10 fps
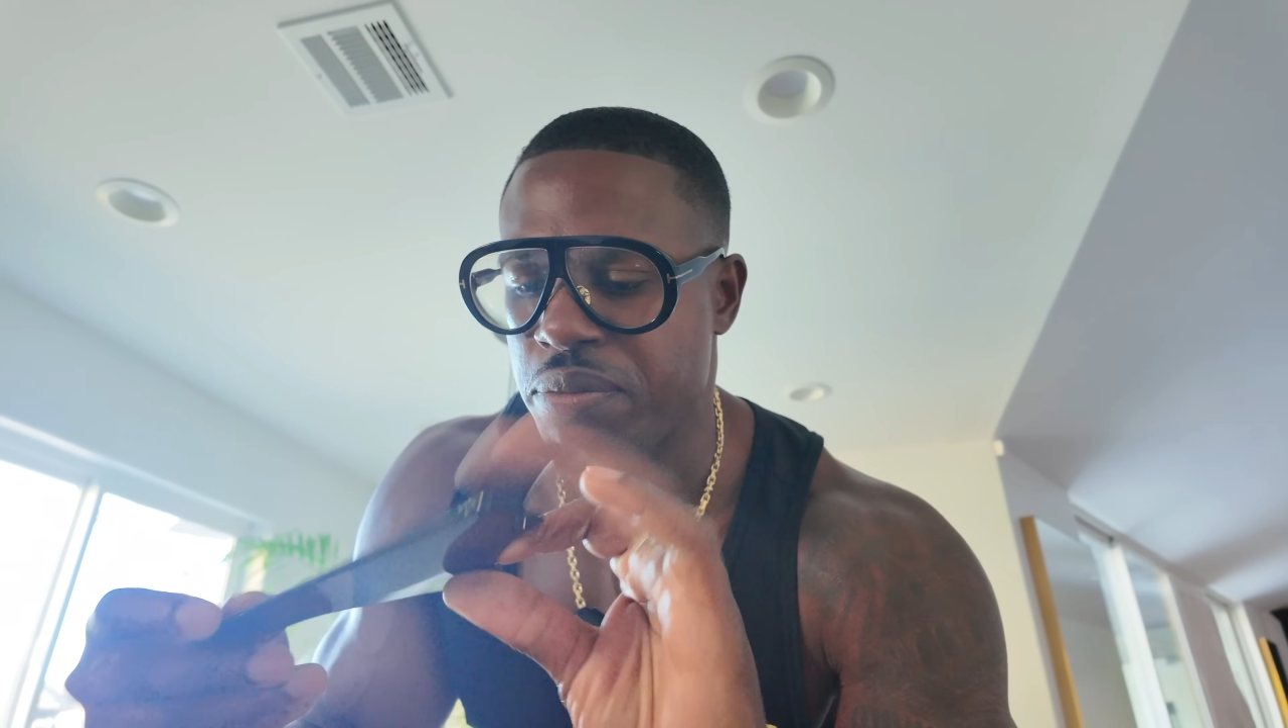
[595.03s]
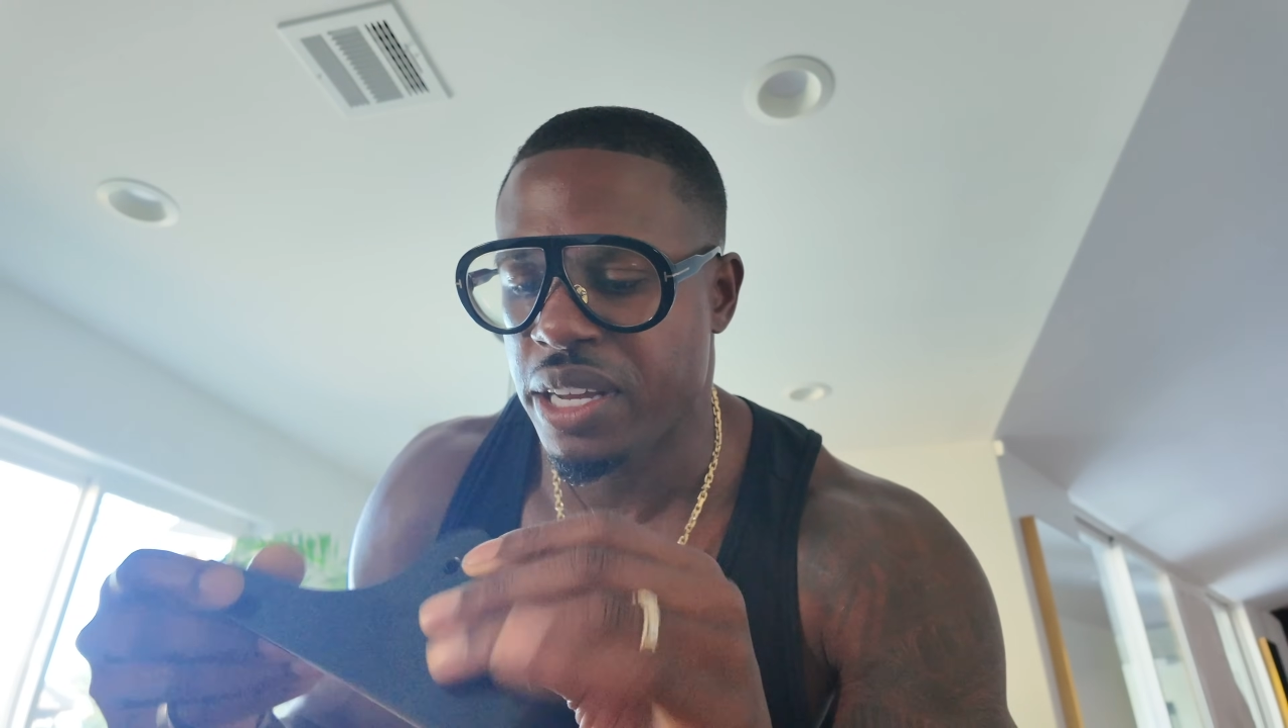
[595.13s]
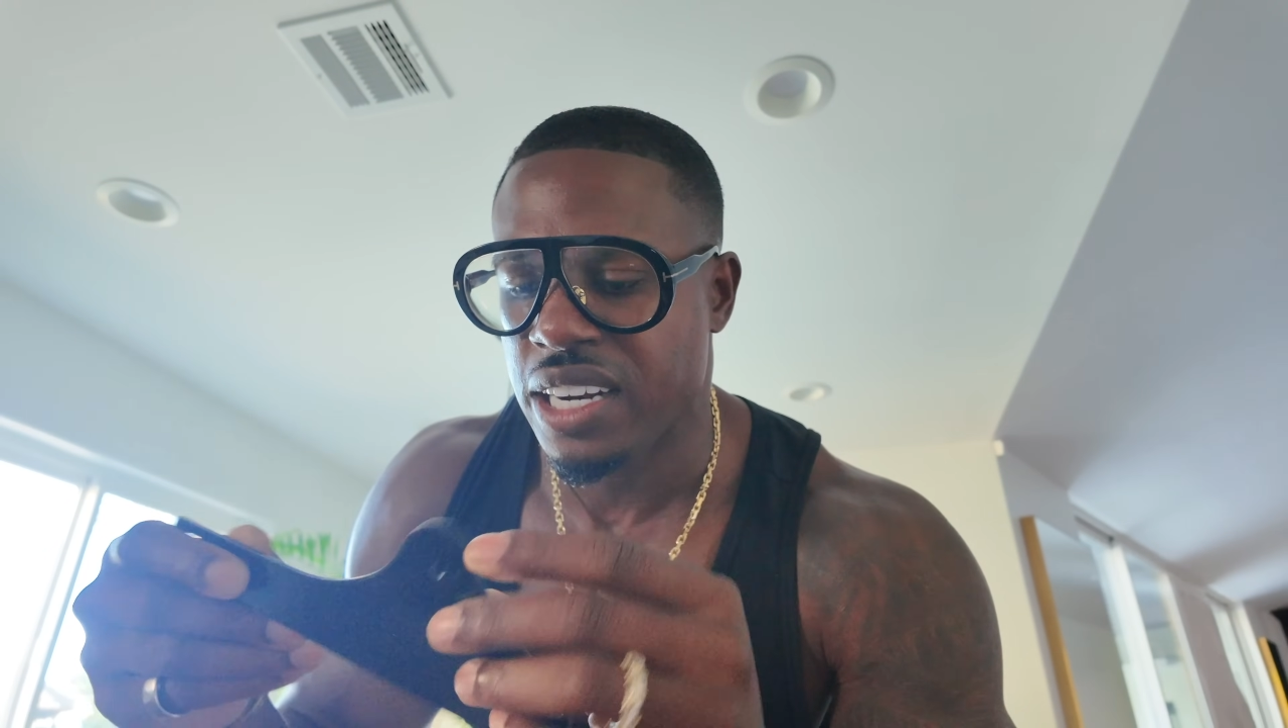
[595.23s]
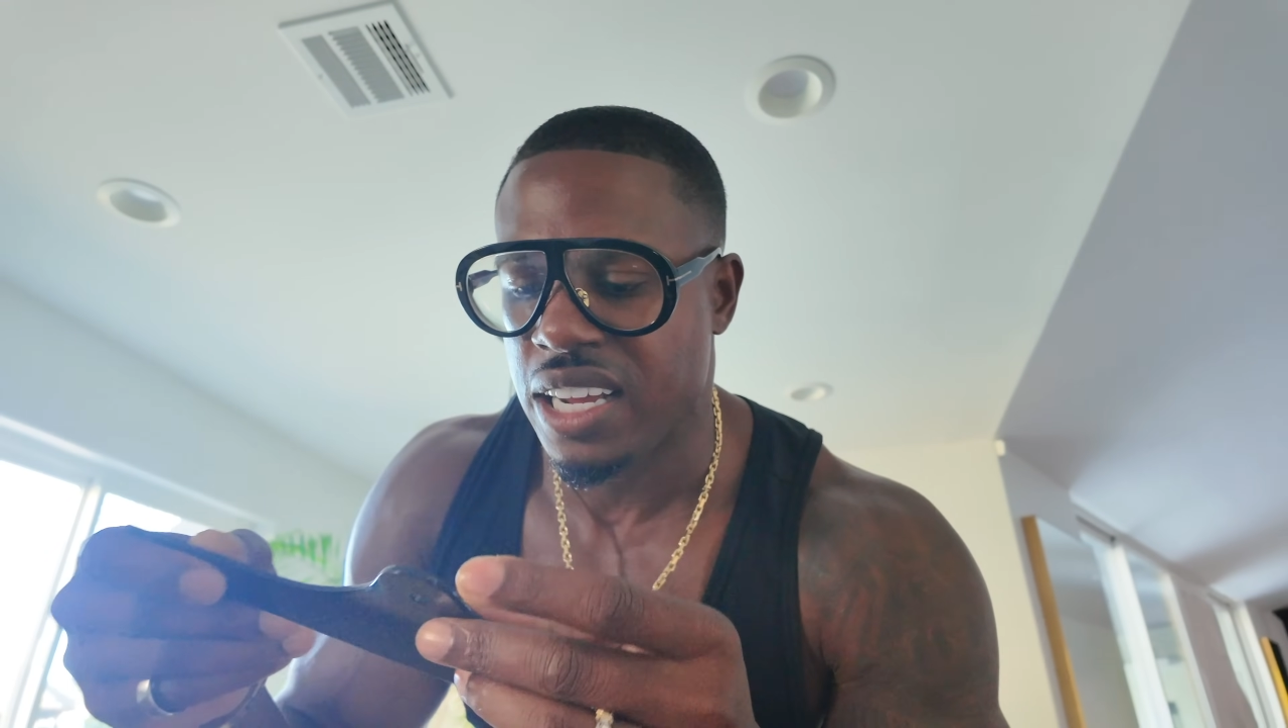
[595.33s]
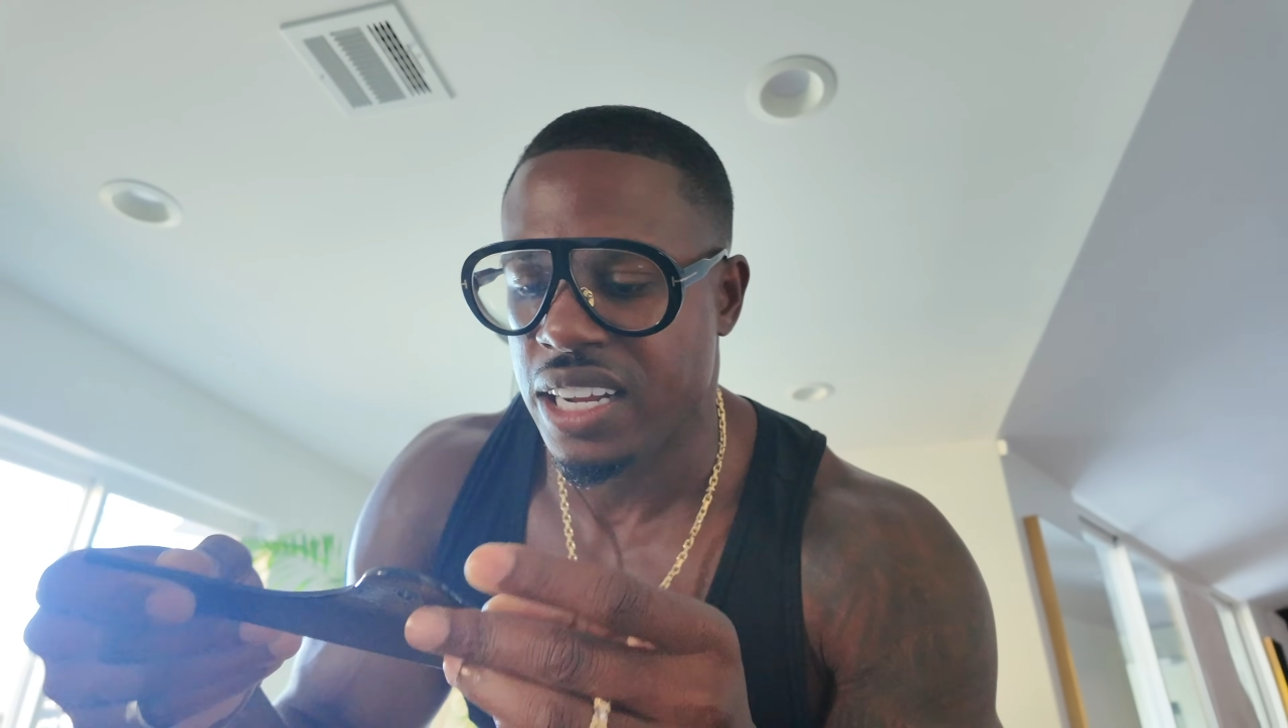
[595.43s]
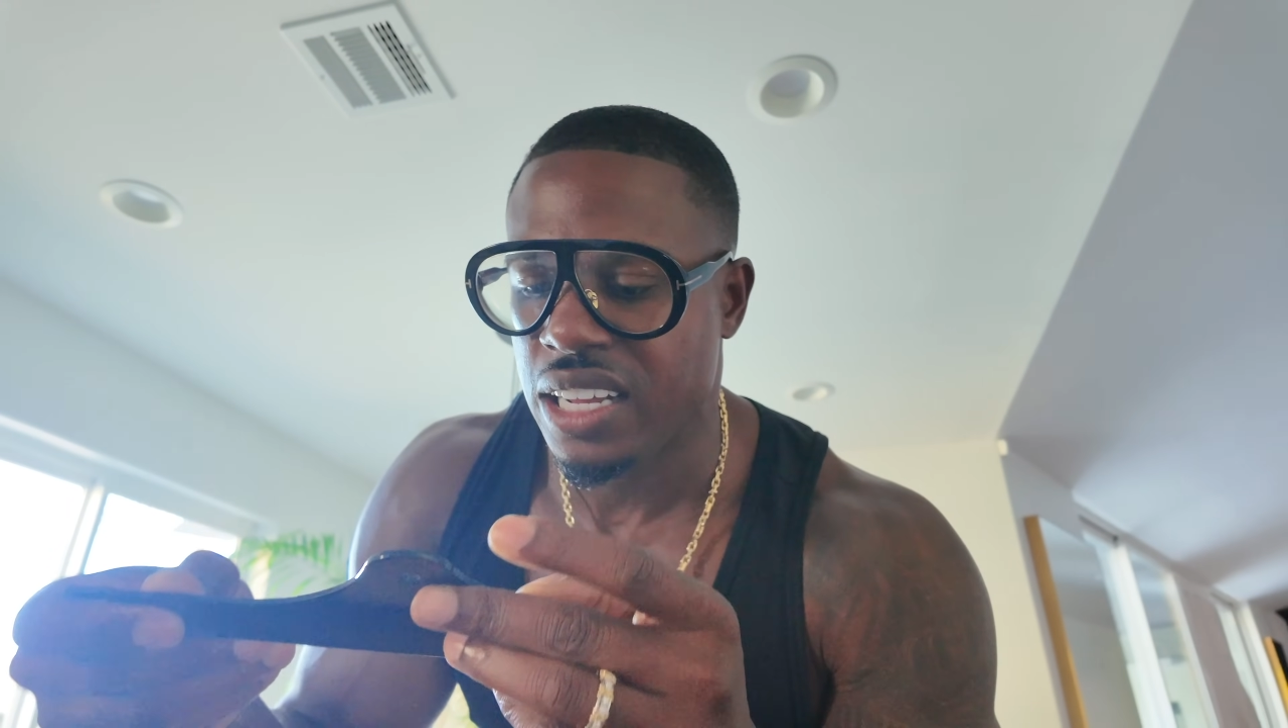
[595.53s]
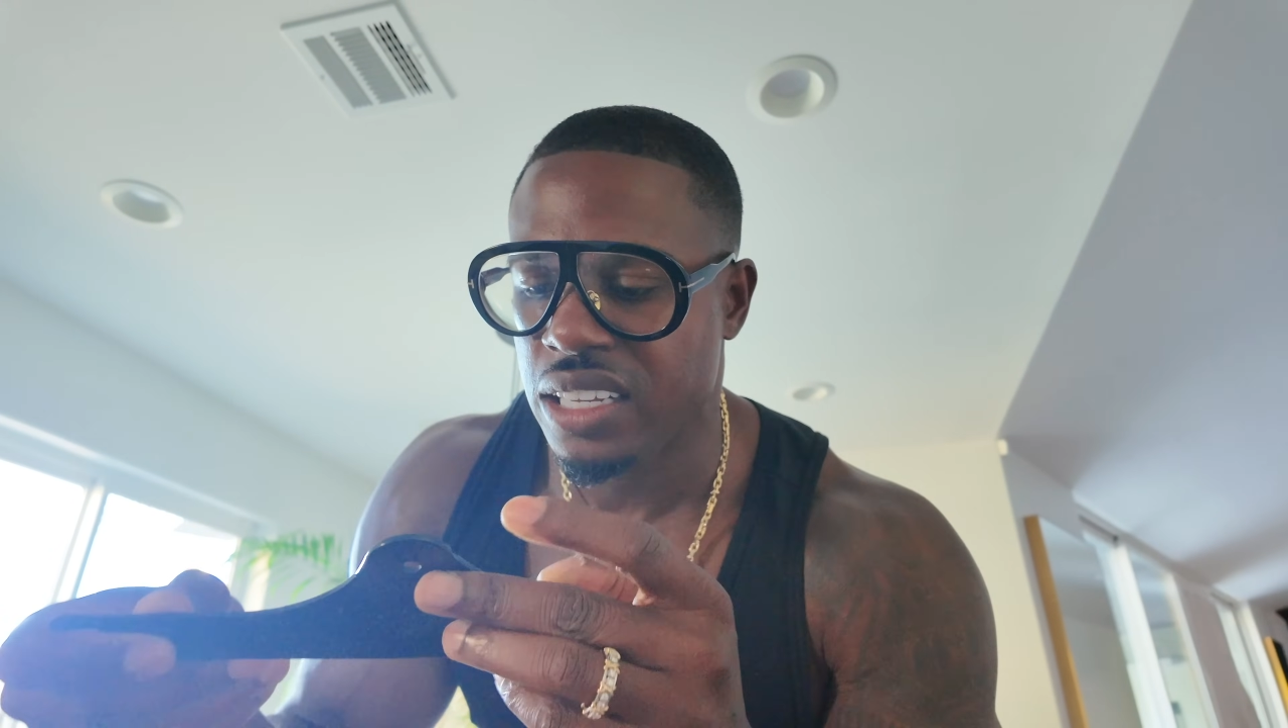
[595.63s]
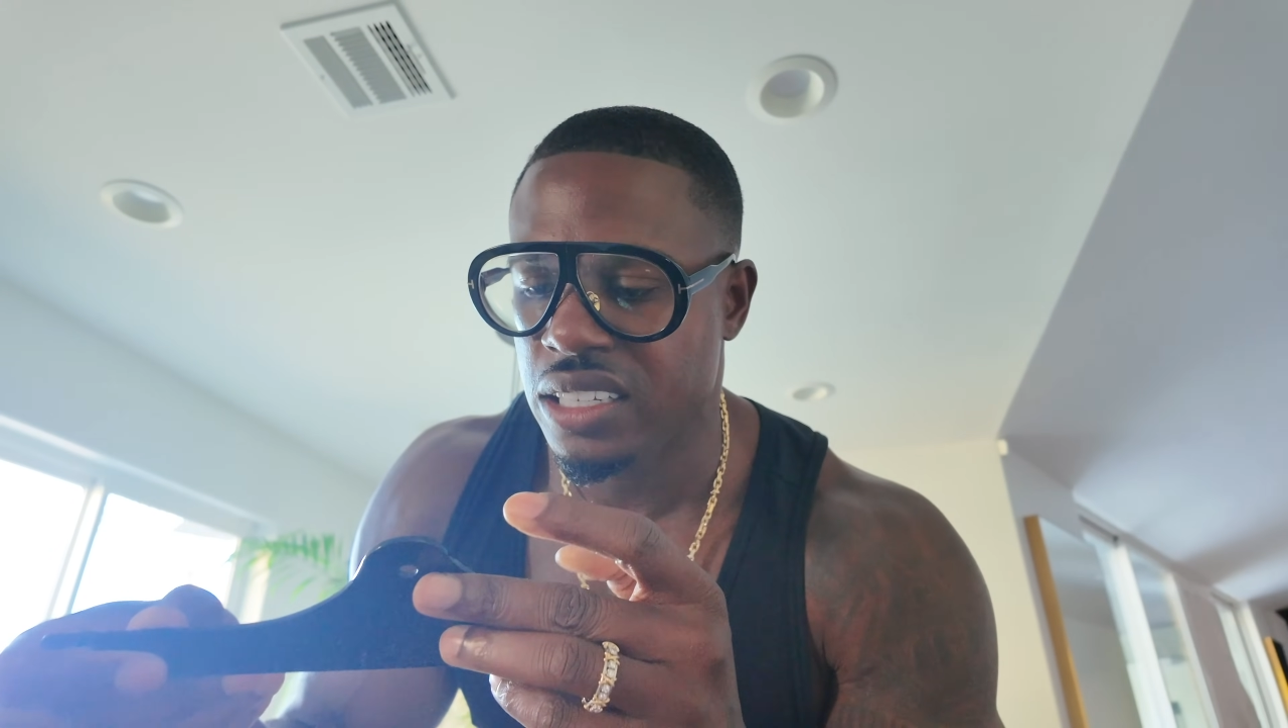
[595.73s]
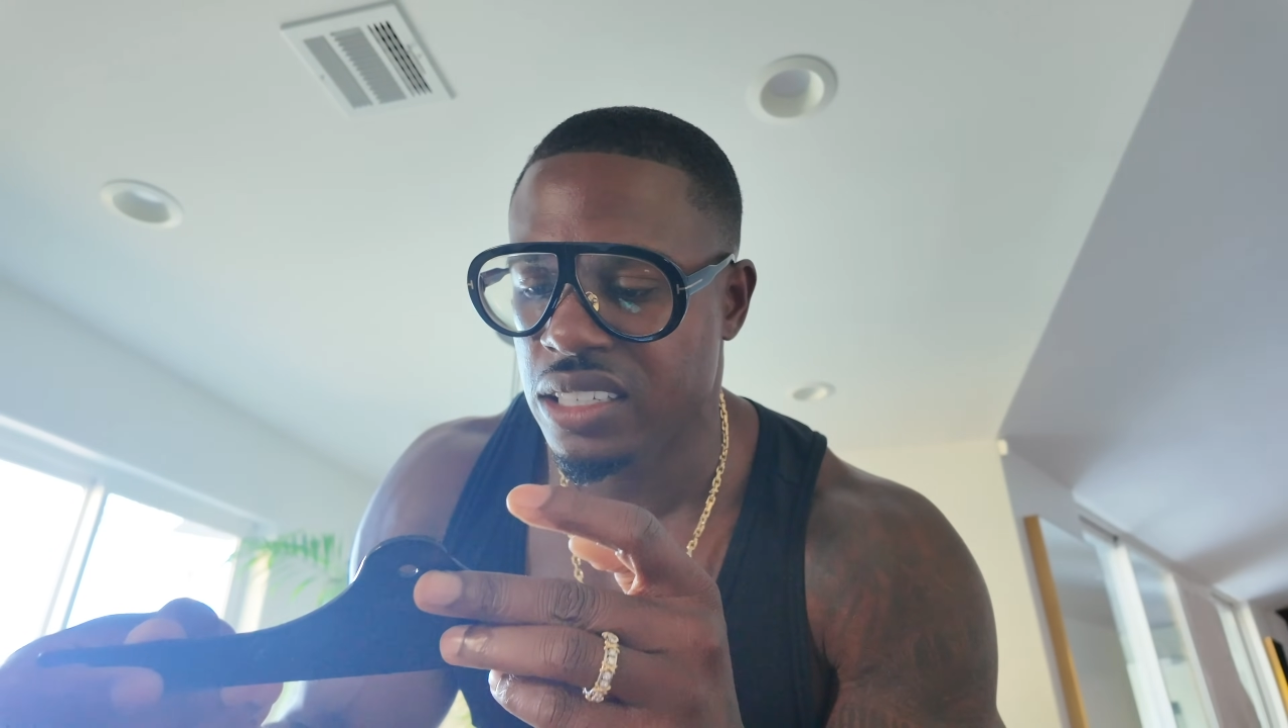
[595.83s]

bent like that?